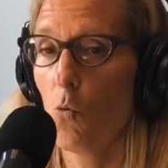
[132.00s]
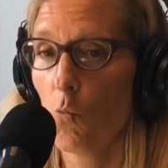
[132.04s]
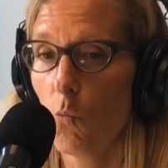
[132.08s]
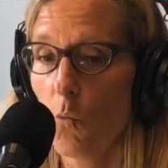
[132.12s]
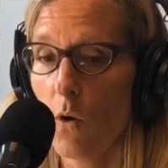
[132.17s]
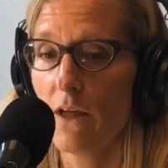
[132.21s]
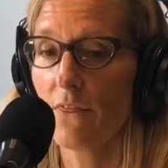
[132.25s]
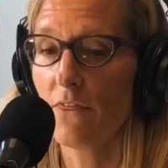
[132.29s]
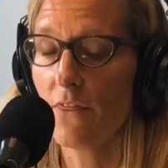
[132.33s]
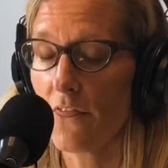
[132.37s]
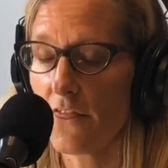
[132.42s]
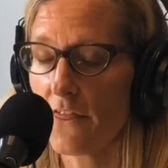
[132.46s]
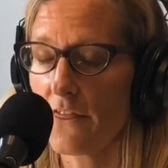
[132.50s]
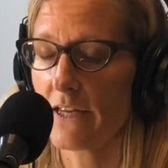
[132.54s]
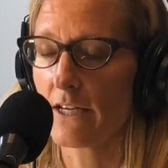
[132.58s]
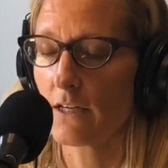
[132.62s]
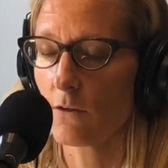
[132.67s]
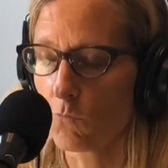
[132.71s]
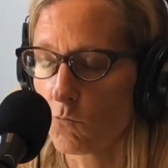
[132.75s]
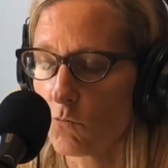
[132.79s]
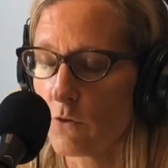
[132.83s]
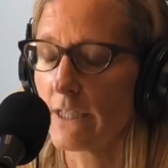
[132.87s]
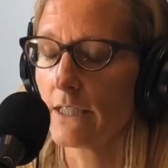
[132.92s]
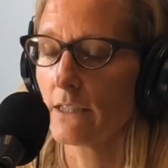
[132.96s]
one
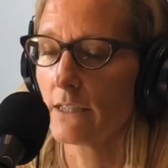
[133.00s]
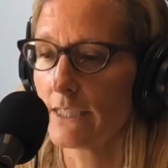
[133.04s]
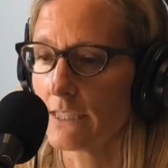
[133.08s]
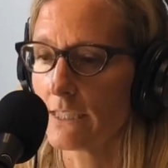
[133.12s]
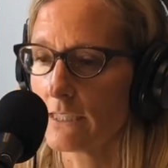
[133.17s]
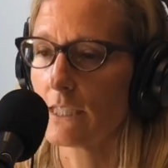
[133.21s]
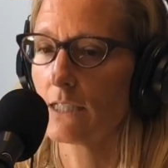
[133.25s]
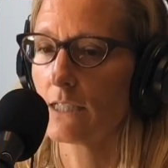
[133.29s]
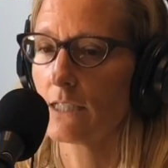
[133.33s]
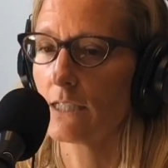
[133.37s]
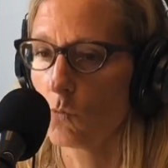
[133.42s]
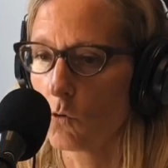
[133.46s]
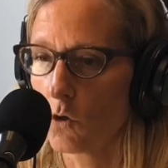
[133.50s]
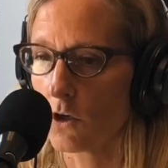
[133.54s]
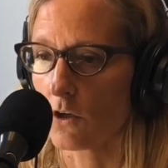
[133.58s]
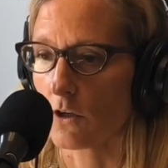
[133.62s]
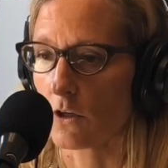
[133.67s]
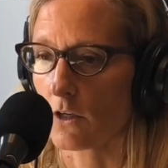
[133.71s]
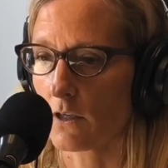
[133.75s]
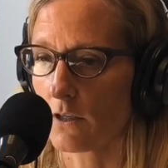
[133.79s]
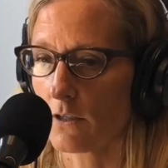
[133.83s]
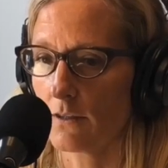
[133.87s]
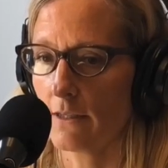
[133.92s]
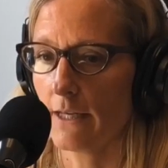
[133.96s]
thing really did
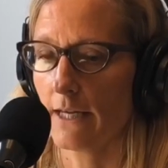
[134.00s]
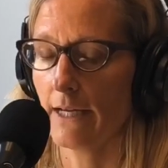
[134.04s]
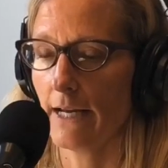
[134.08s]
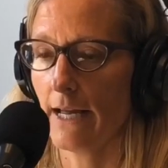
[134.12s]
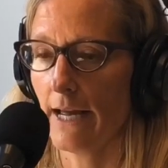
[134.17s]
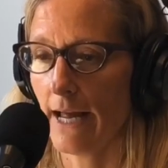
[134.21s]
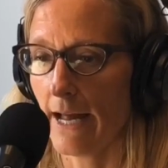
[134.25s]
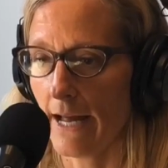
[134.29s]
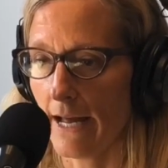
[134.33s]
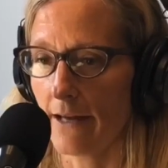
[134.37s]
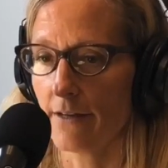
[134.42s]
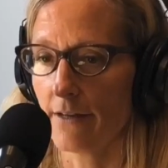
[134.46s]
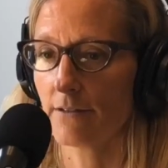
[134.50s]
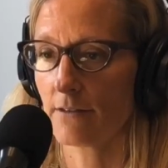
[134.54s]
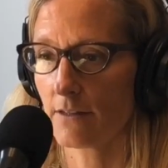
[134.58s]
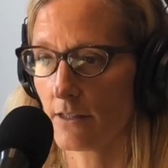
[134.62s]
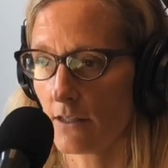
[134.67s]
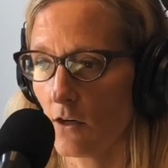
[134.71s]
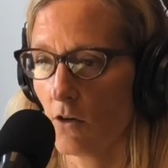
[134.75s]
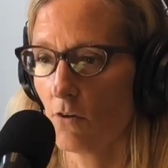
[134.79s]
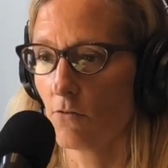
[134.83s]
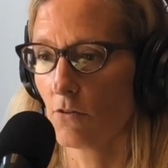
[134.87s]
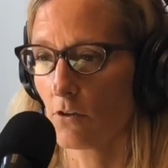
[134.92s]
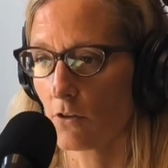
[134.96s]
work, that as
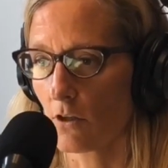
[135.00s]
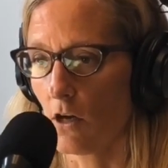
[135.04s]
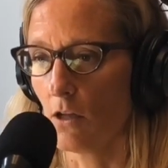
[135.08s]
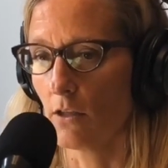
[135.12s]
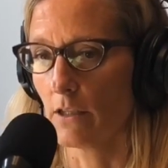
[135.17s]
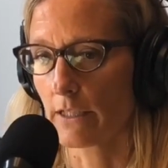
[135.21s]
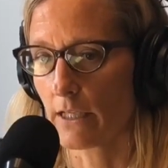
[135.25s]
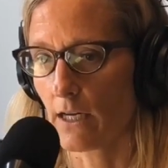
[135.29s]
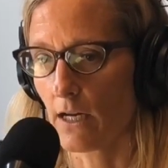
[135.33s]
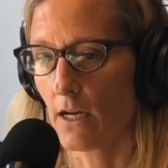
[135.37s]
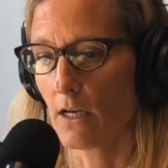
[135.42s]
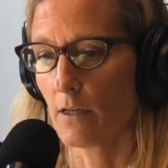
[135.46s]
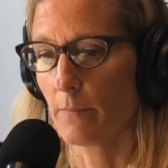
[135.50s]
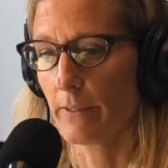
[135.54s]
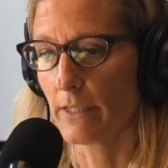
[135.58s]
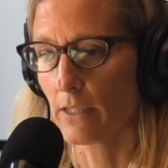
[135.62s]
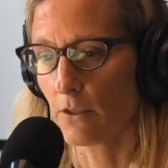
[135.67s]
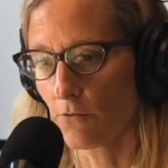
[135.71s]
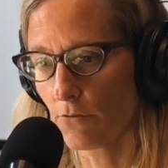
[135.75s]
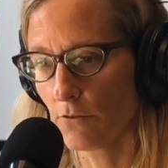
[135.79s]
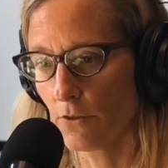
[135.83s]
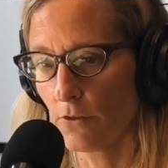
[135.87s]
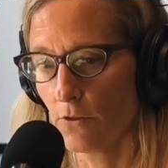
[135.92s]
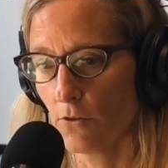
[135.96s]
the overall economy
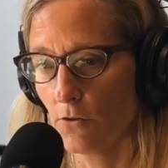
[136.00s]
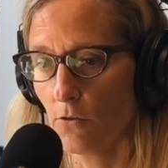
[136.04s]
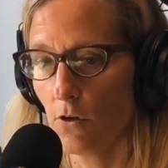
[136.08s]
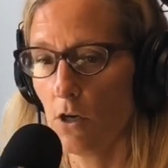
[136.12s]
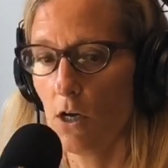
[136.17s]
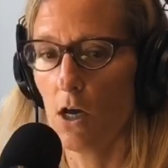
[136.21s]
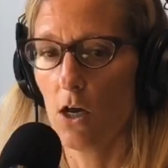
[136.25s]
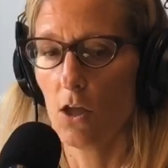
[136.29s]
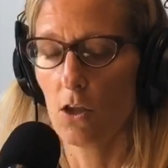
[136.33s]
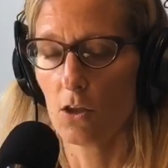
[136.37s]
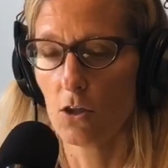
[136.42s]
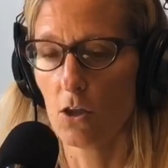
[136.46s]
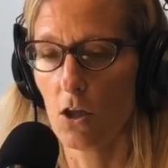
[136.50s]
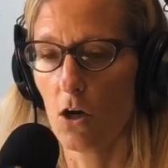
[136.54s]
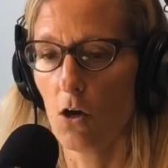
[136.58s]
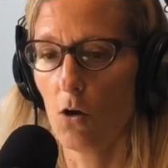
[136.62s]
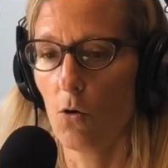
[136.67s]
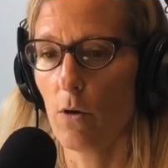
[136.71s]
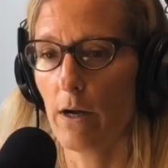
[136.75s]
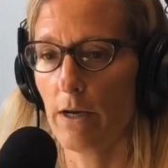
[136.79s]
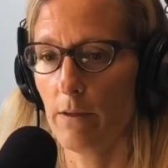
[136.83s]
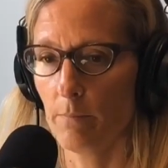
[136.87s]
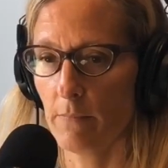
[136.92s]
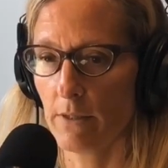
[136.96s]
grew,
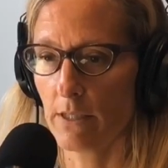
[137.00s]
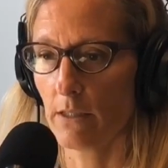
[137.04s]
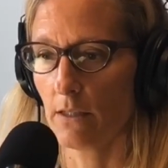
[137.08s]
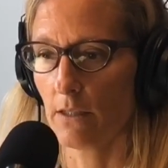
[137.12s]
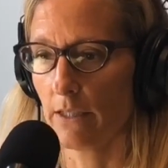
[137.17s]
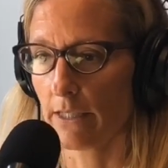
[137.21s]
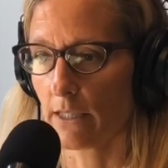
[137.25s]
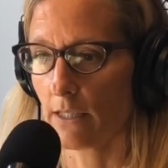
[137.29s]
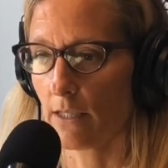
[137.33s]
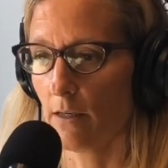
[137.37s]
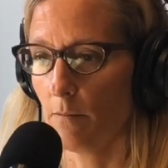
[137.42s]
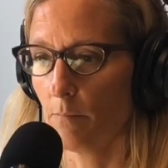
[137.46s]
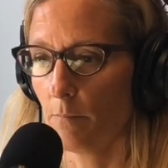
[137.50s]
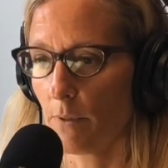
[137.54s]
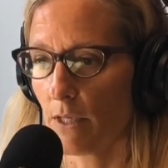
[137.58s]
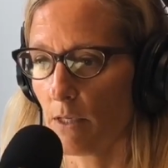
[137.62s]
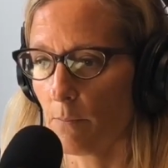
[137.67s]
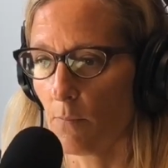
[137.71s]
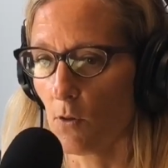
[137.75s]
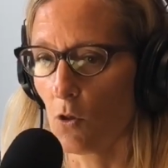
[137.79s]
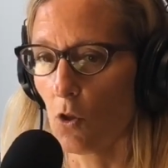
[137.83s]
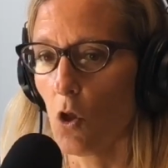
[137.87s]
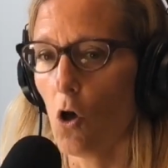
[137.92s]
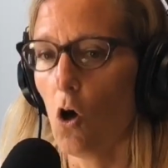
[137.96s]
low and middle income
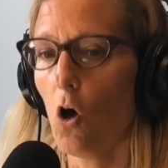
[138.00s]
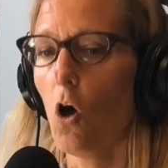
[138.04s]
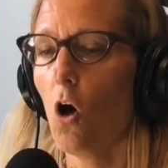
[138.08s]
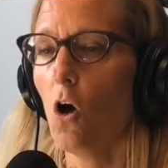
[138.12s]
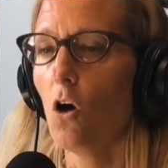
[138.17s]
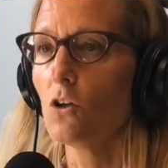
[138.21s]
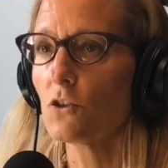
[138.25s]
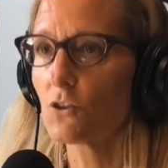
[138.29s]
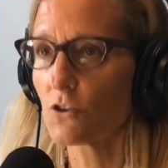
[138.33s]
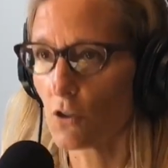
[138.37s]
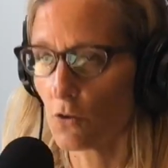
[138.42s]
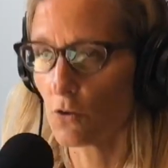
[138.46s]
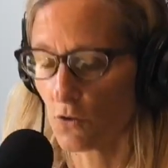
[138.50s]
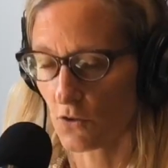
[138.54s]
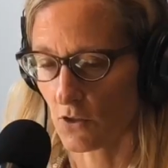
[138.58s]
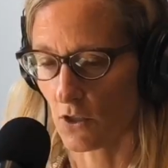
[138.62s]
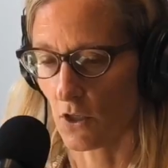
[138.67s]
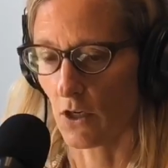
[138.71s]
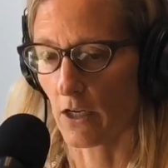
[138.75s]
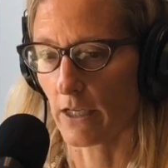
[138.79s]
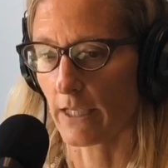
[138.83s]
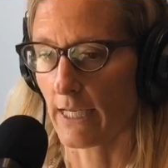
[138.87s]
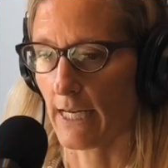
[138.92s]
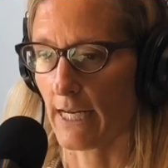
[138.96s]
people also
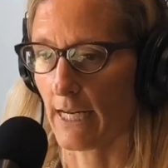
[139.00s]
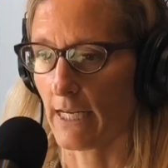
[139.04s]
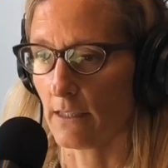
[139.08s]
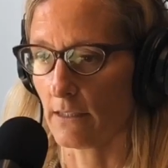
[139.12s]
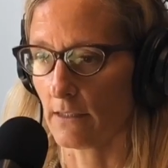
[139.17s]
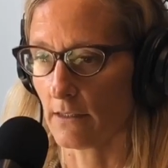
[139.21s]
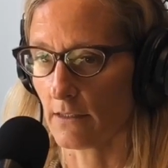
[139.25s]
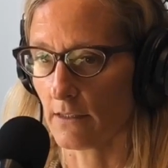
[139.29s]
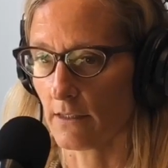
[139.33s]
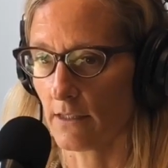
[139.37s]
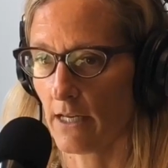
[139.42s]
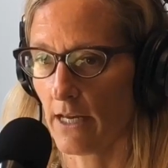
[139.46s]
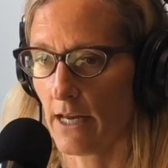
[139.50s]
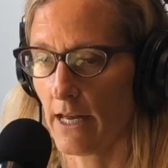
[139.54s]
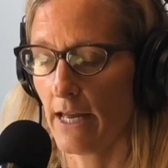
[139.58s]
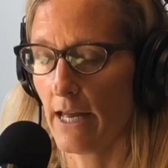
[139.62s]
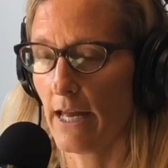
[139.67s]
saw gains.